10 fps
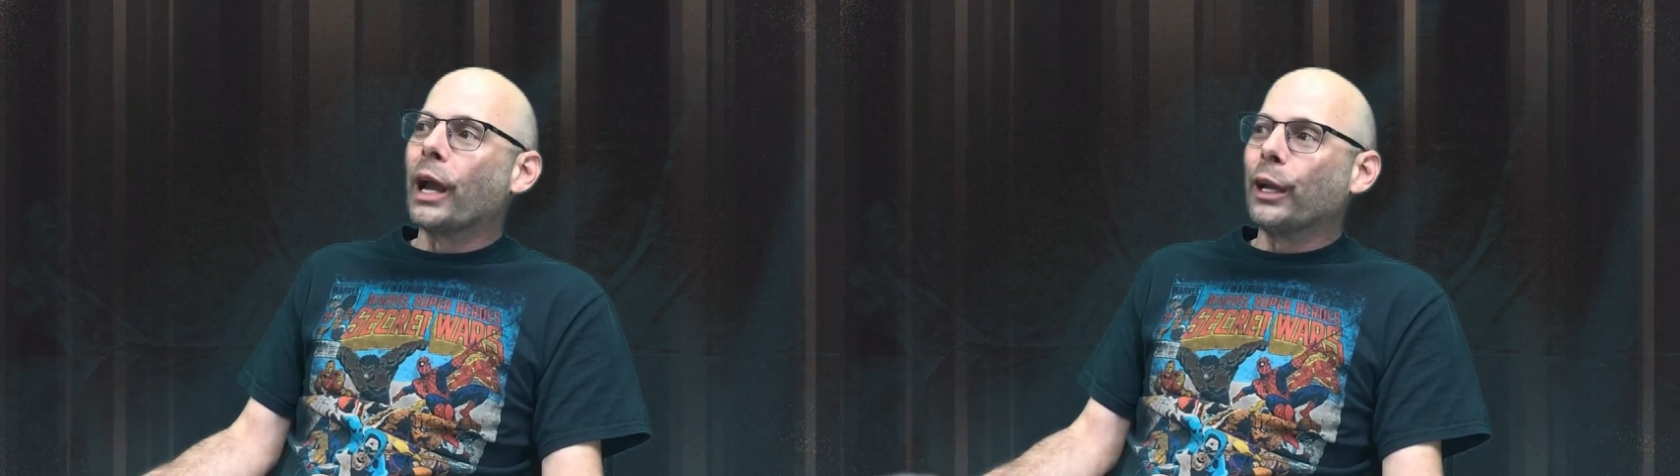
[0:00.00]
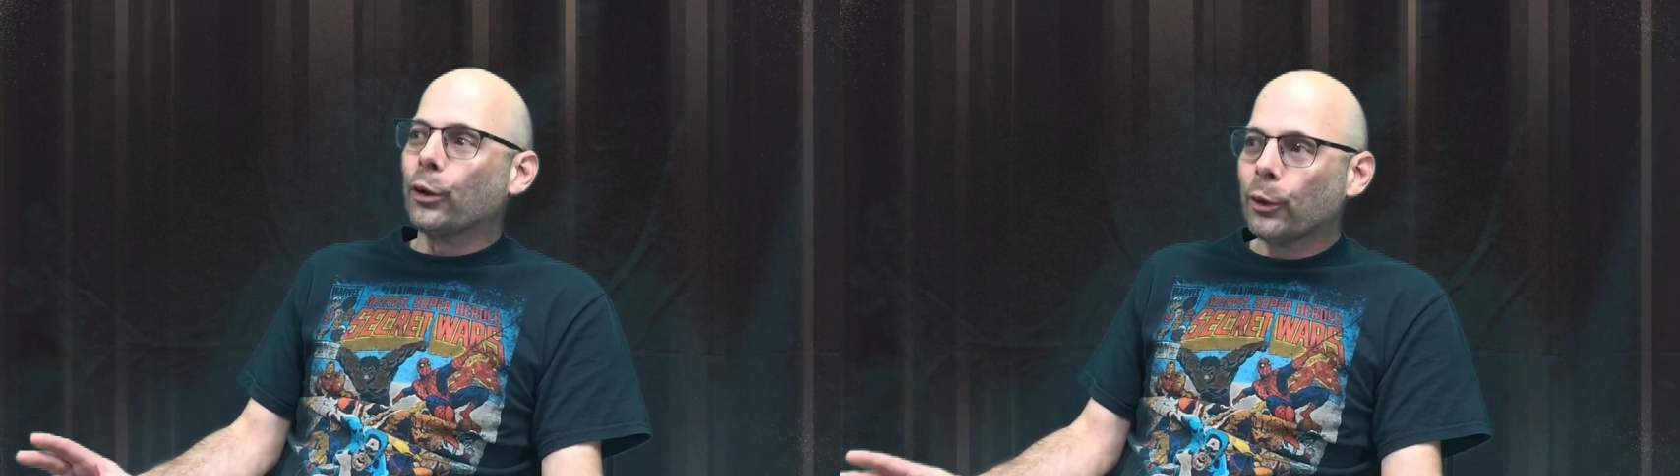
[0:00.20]

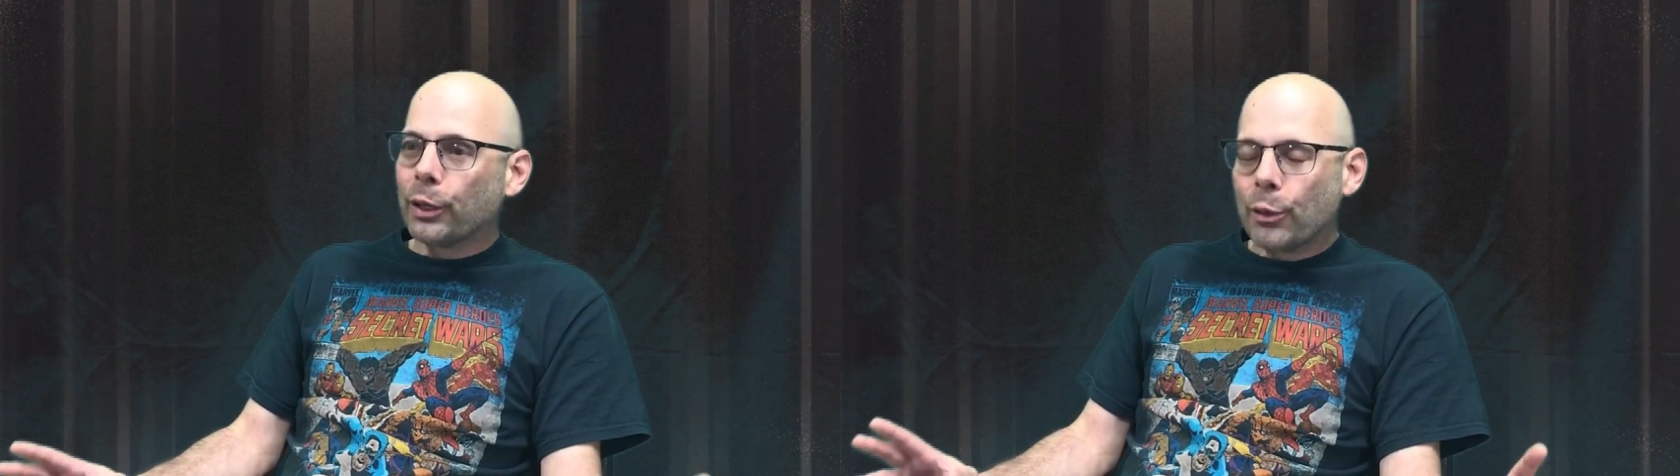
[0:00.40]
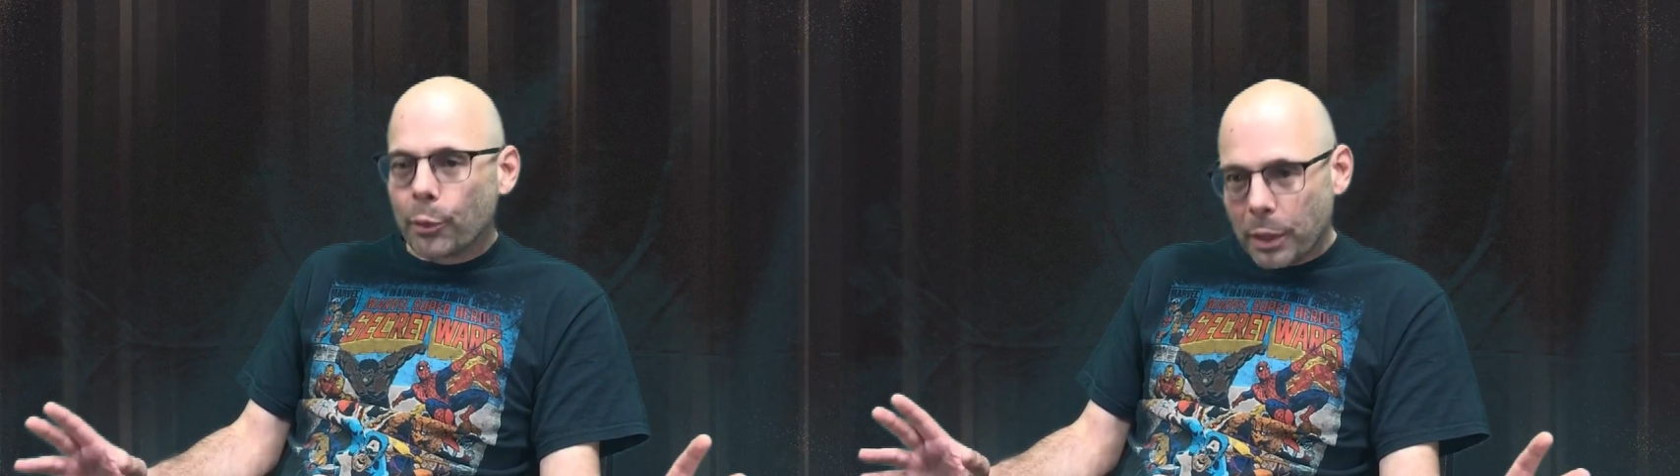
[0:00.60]
I heard
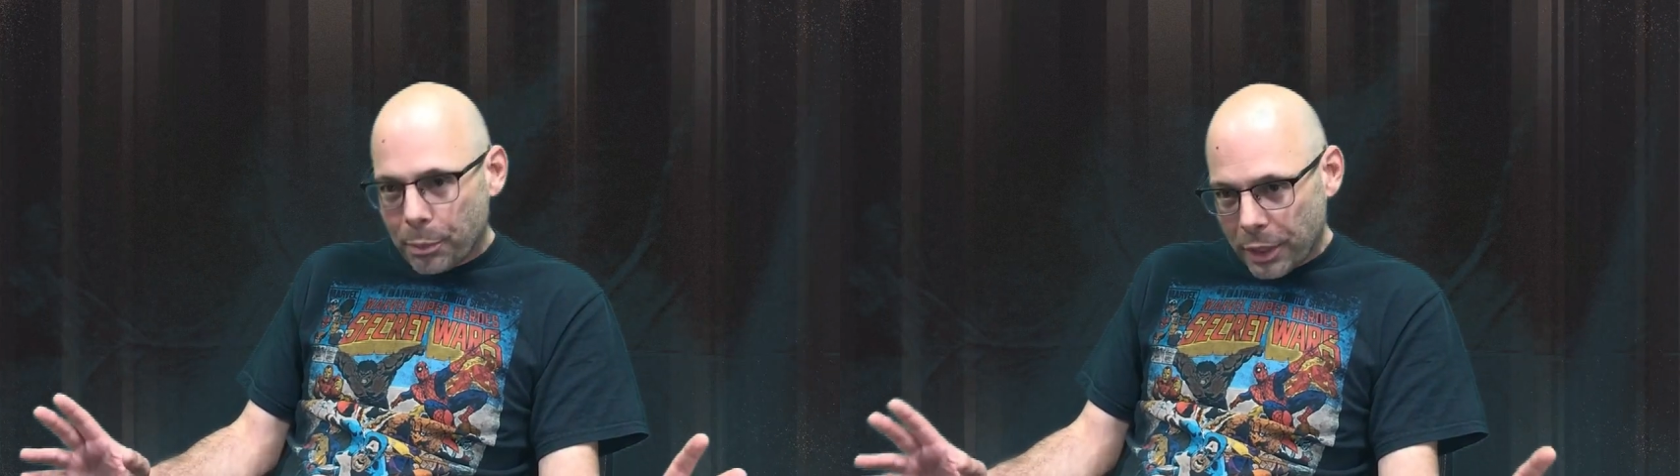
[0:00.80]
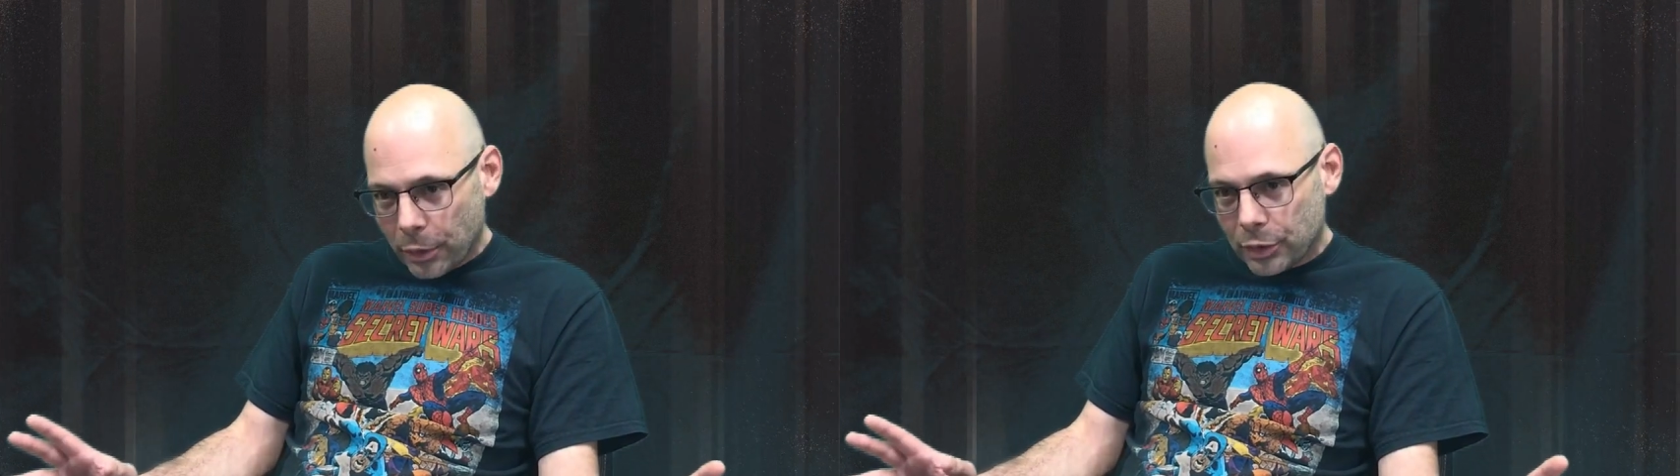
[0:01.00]
he will be
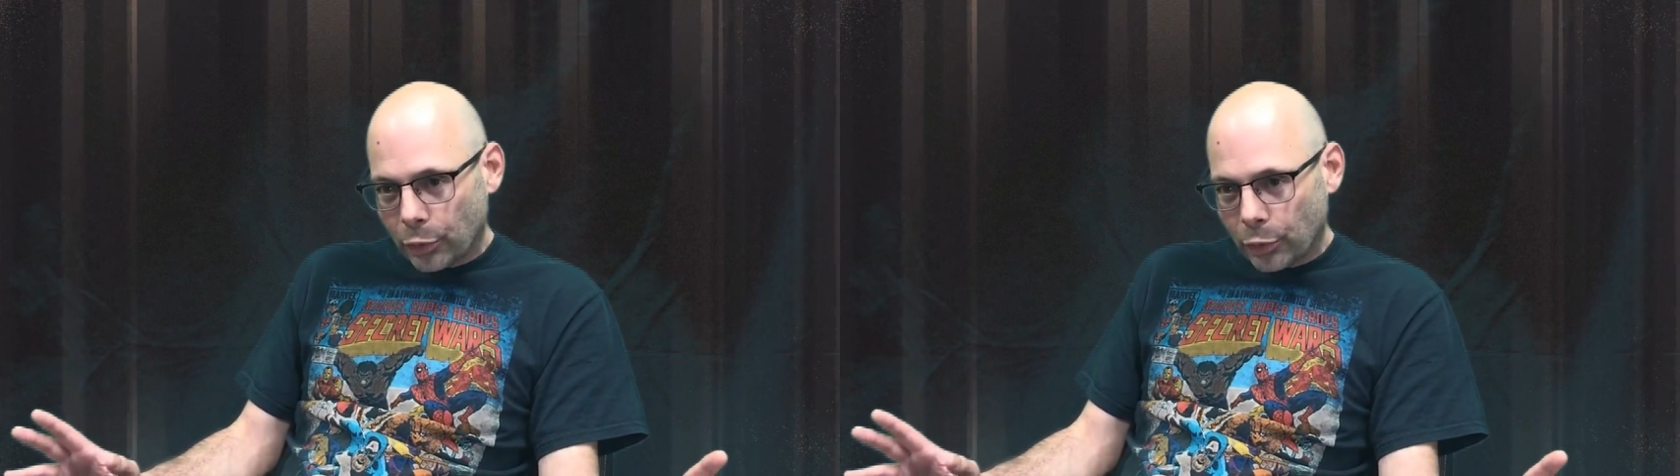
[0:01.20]
pierced